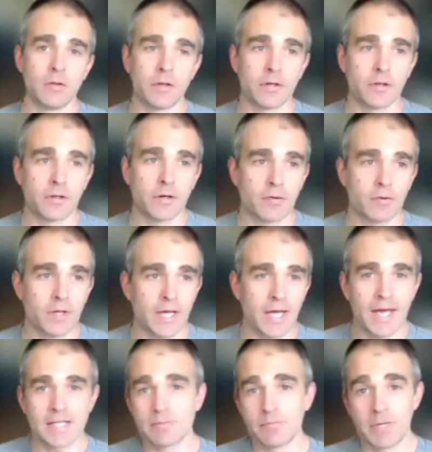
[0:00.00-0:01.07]
there really
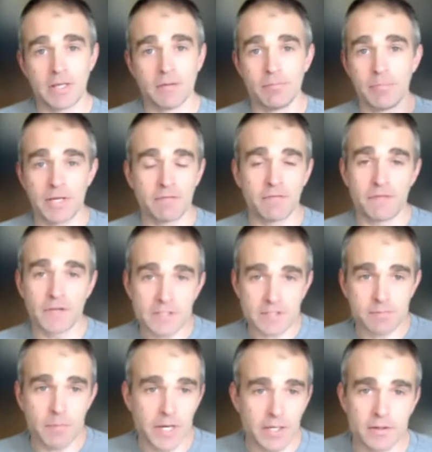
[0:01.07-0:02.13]
hasn't been the big VIX
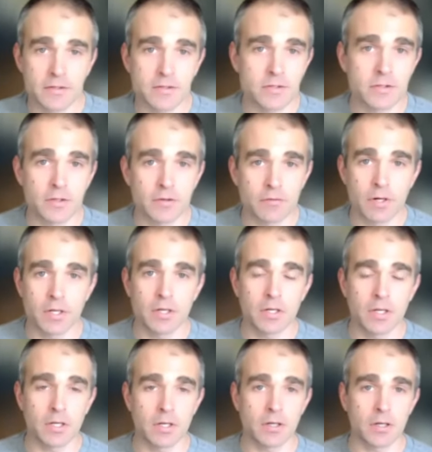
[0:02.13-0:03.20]
spike this year, right?
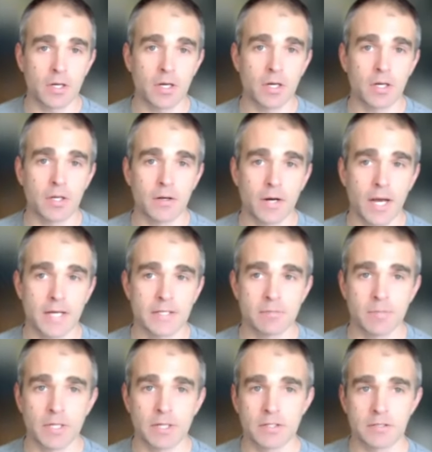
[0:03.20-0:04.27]
And there
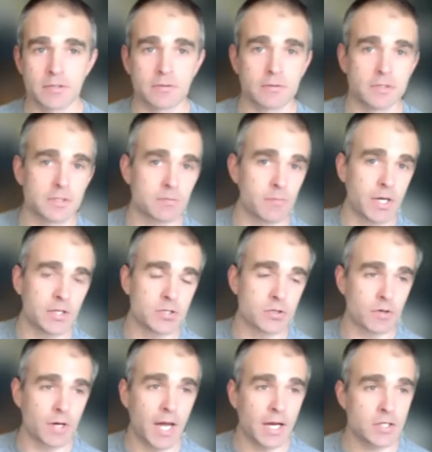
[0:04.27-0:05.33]
hasn't been this major
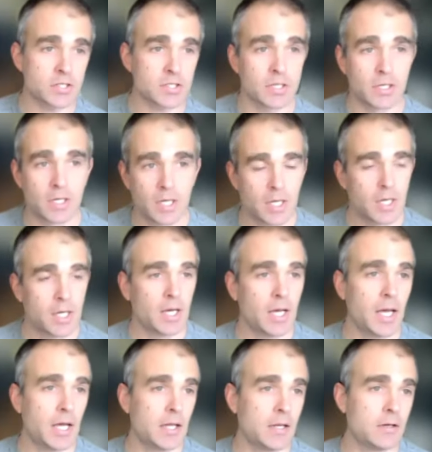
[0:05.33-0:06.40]
reaction.
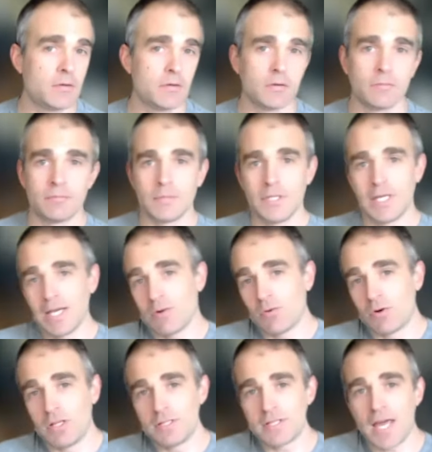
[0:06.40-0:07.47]
And you get
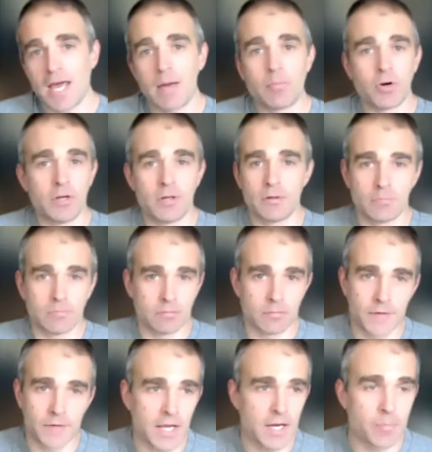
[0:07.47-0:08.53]
one of these aberrant
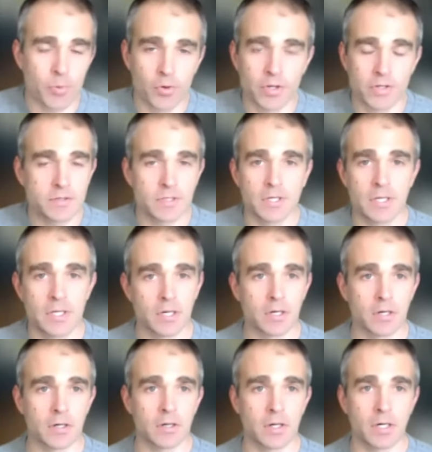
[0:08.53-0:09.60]
data points in
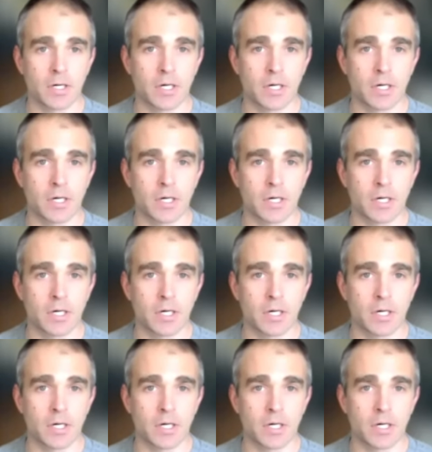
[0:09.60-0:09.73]
here.